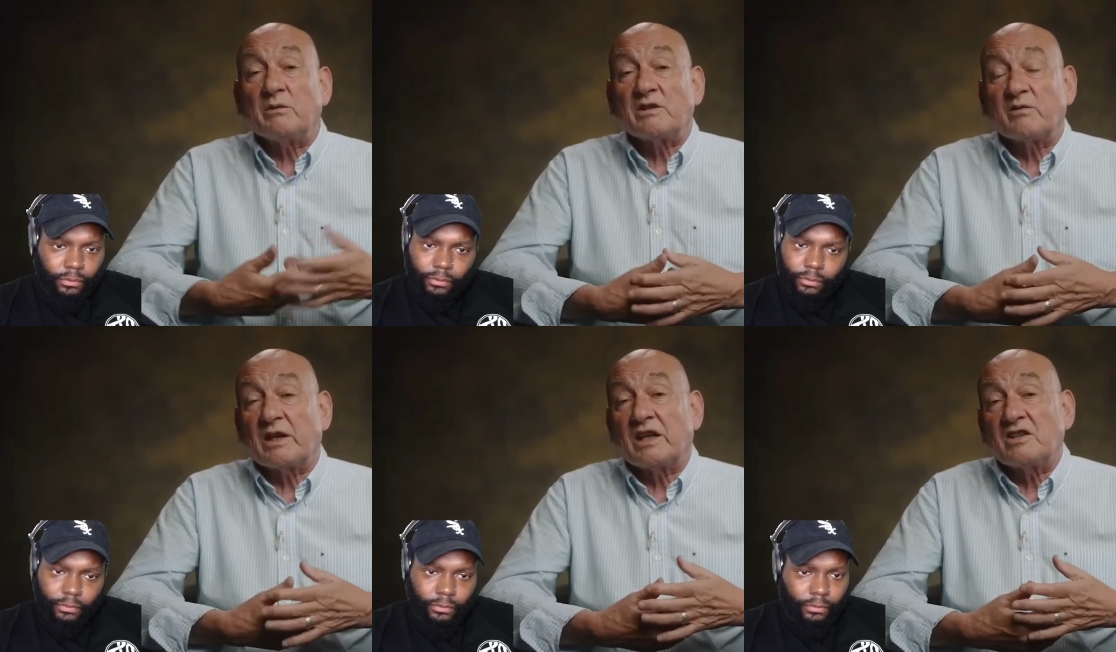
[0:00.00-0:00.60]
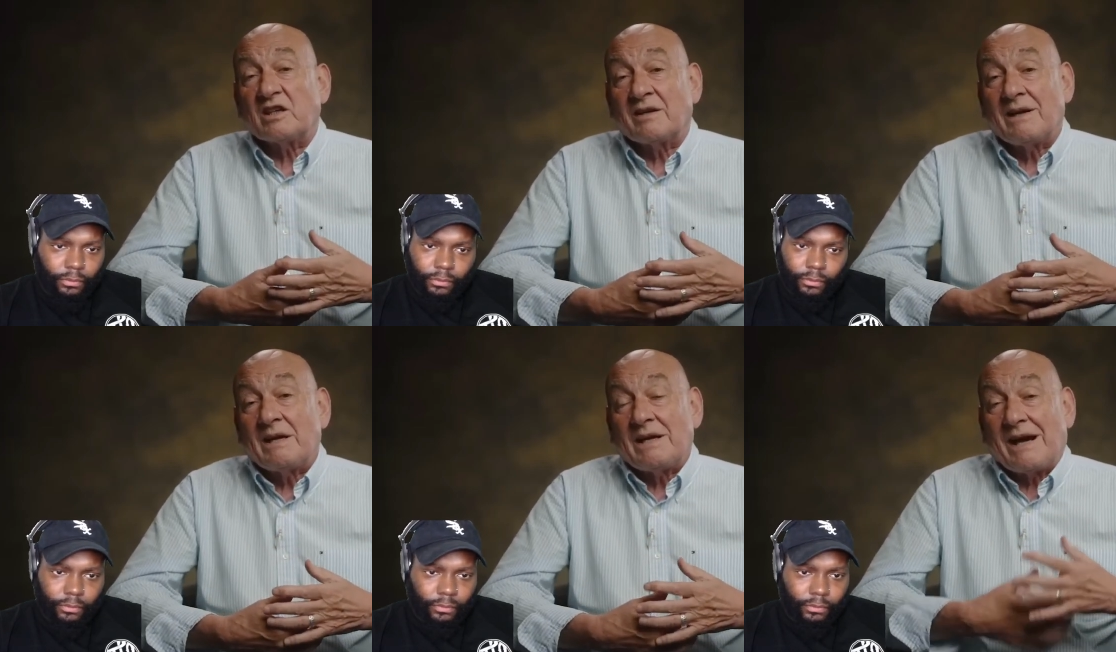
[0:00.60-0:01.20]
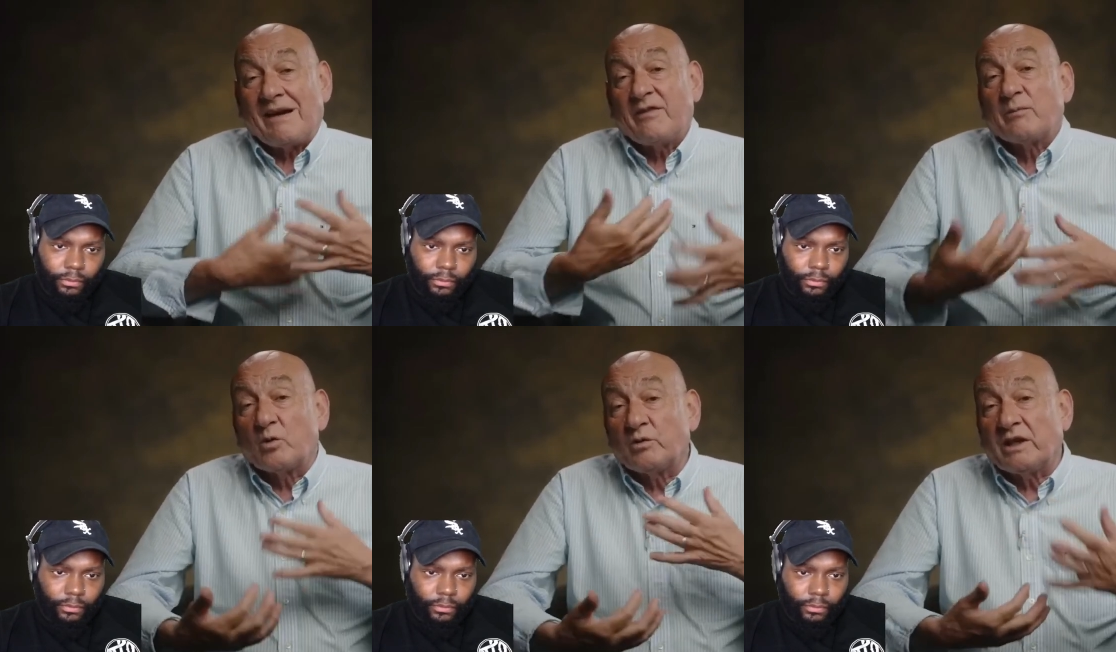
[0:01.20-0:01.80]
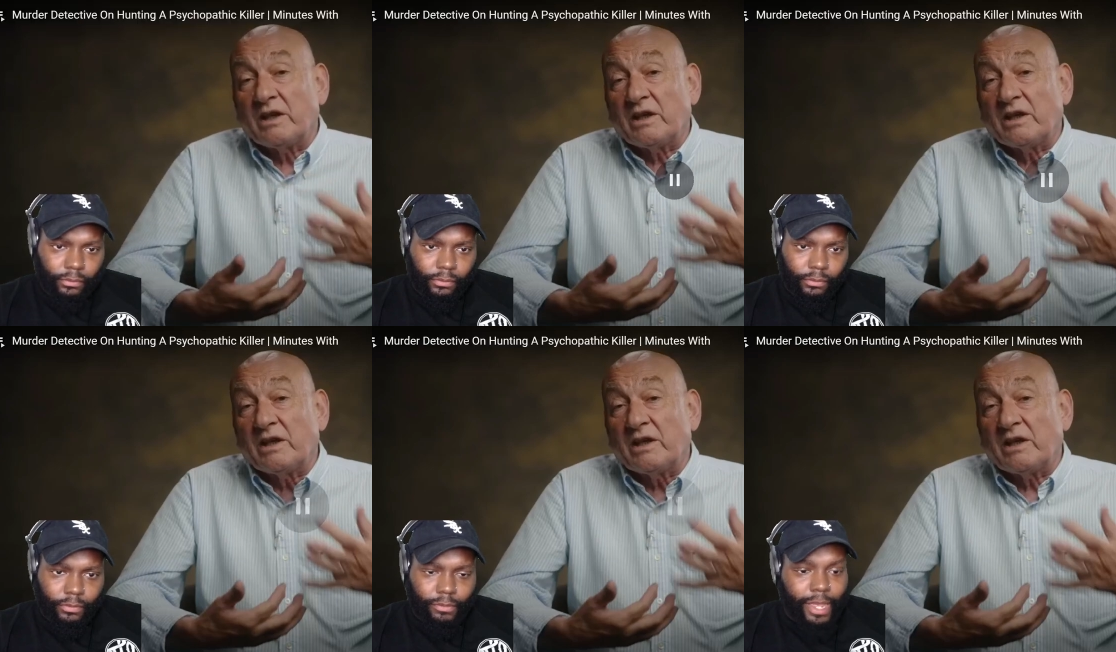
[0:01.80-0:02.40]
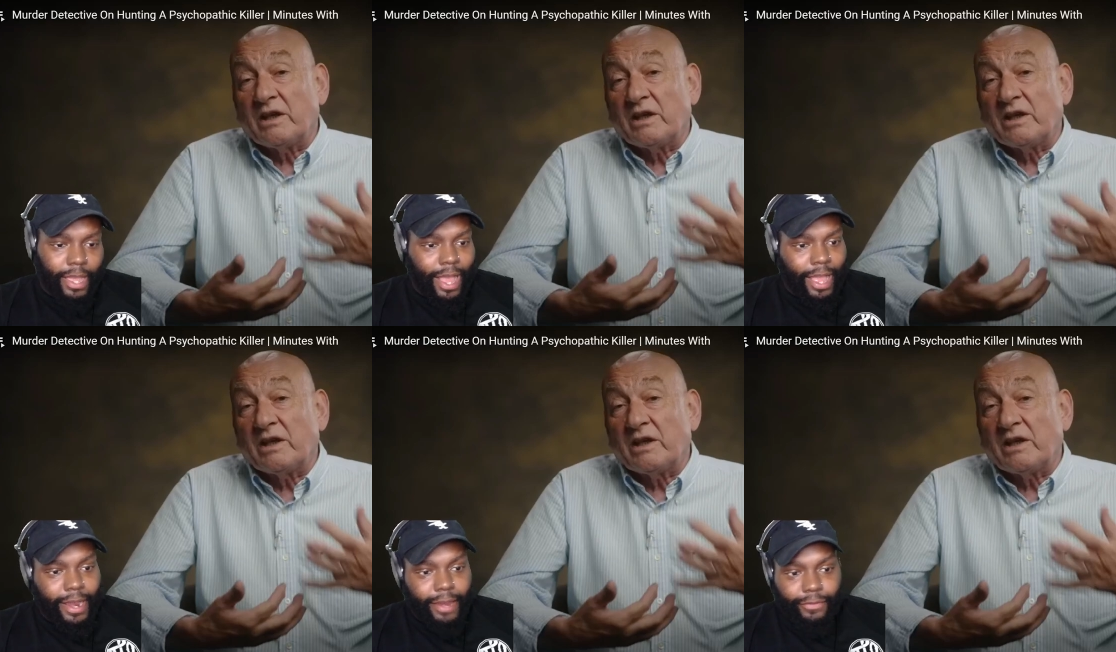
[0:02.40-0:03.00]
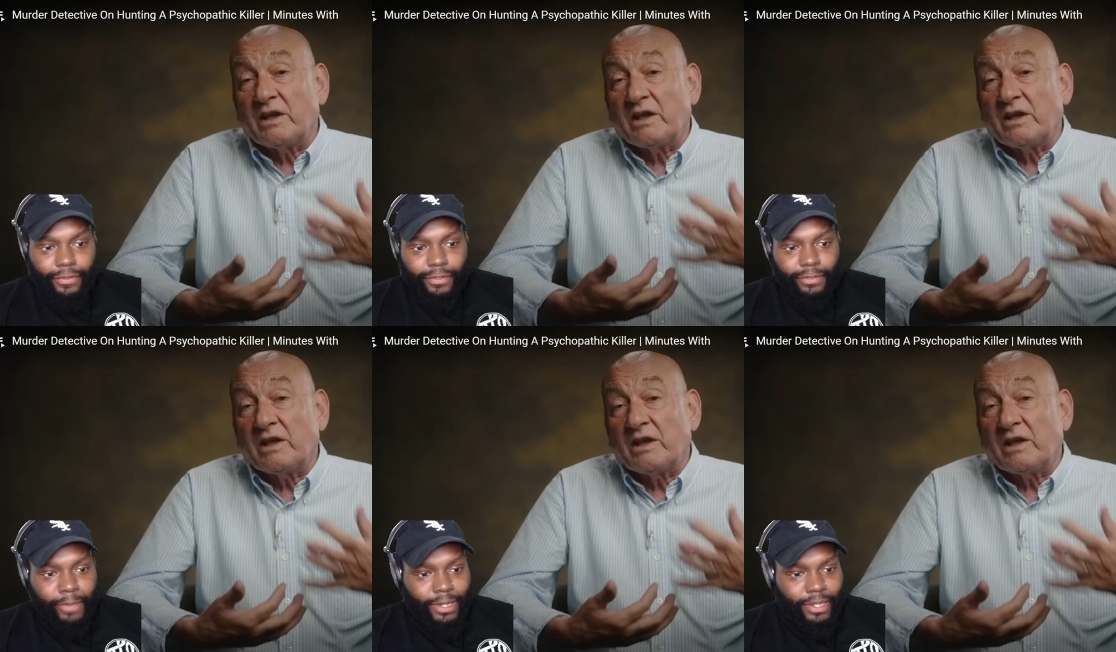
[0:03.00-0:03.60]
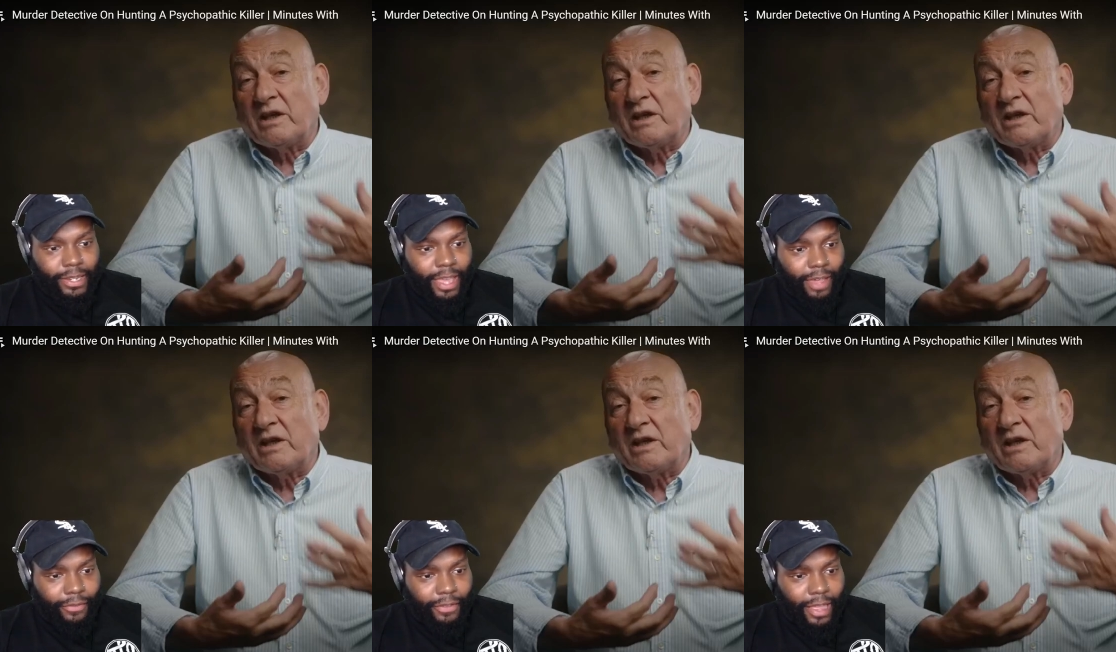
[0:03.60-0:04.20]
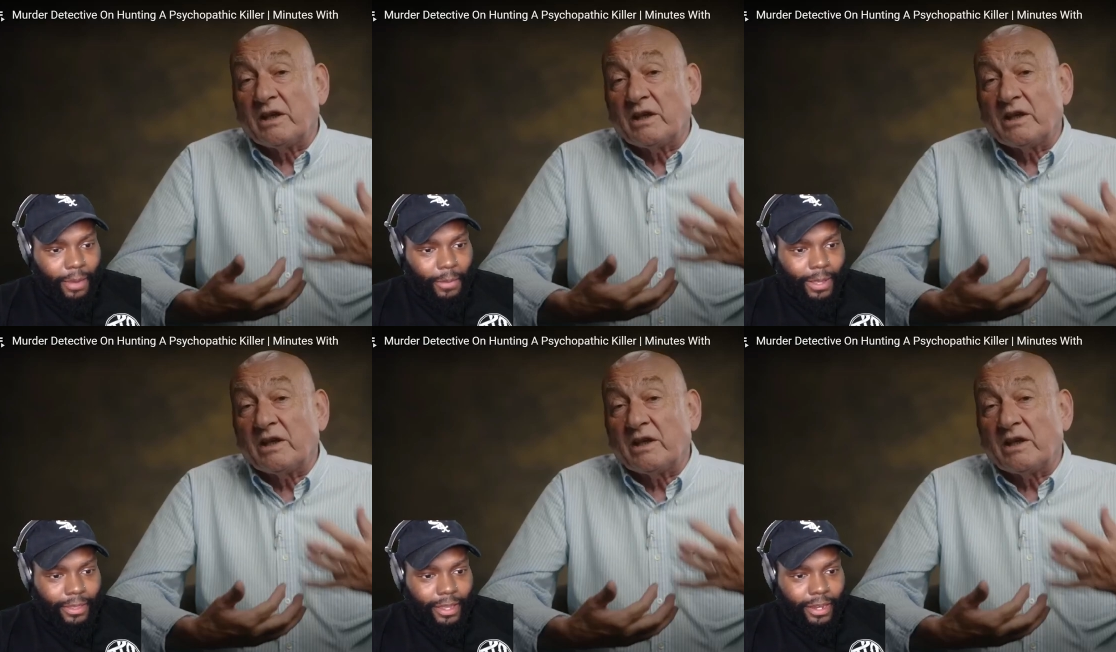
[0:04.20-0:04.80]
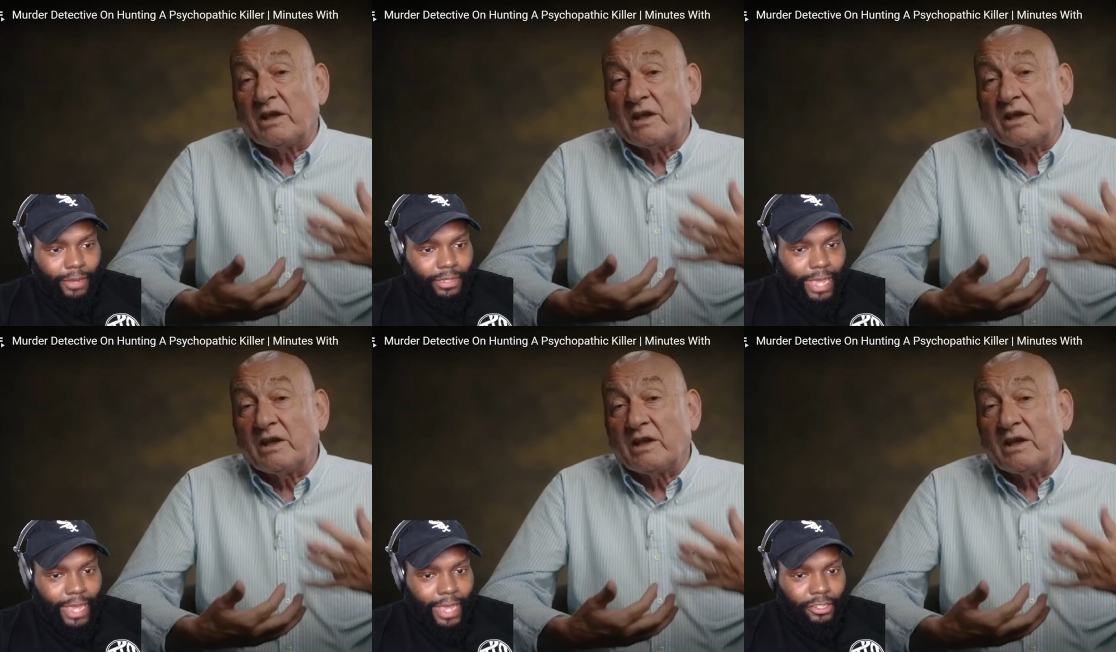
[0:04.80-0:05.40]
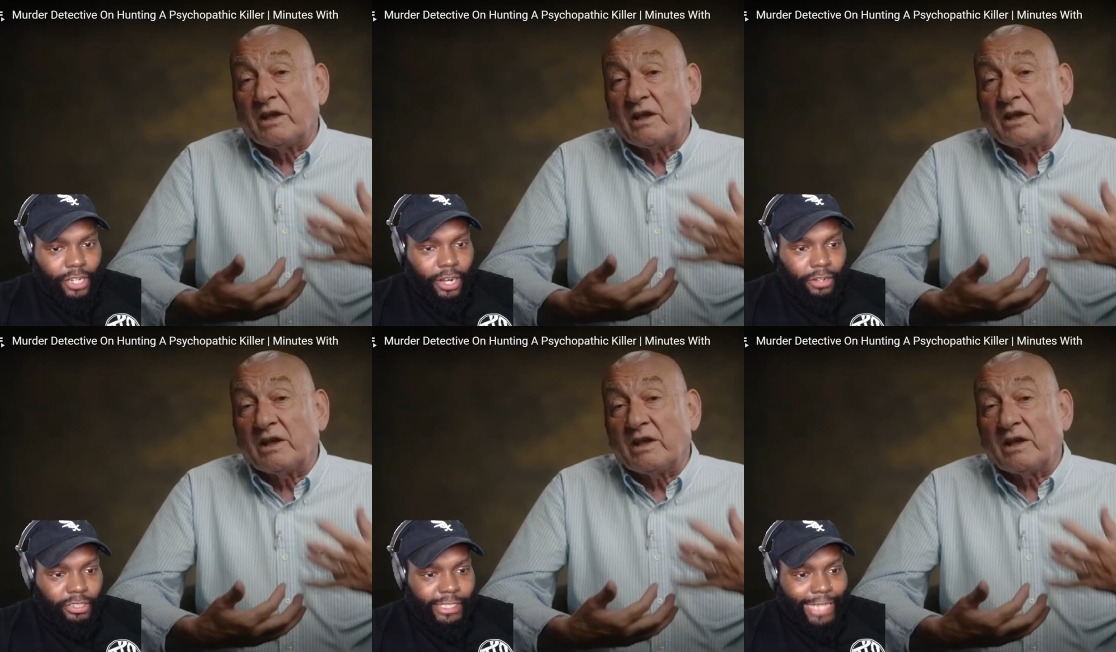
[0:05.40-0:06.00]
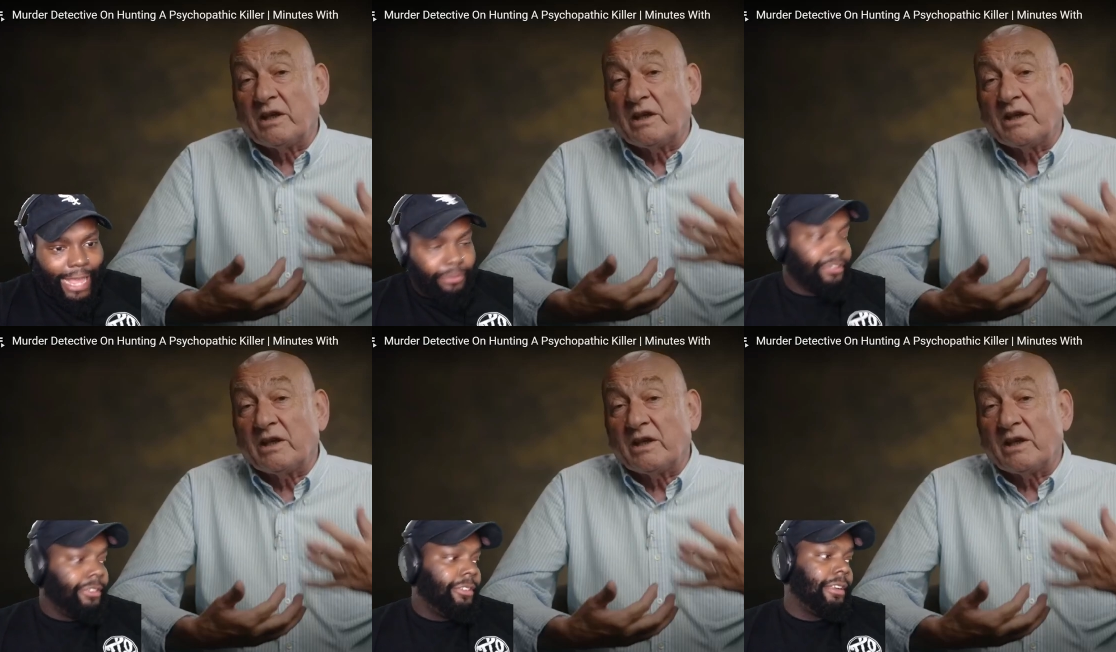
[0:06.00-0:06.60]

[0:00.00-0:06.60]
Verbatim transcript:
Speaker 1: it was a very sort of affable type.
Speaker 2: Yeah, I ain't even mentioned that. I forgot about that. He was at the church scouting.